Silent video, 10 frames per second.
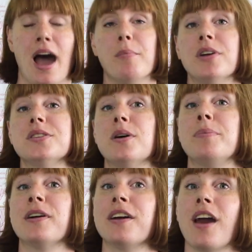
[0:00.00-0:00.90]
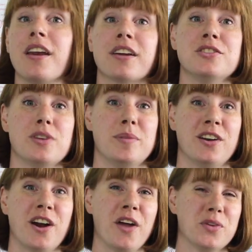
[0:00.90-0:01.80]
I'm also a periodic
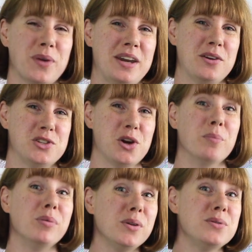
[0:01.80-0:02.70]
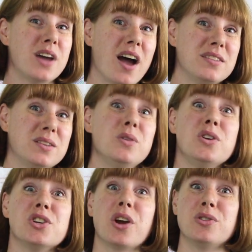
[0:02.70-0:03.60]
contributor on the radio show Blue Dot, so
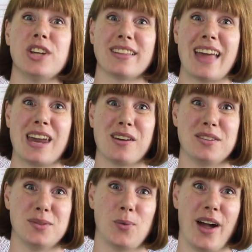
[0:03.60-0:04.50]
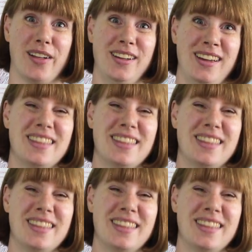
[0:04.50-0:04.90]
you should go check that out as well.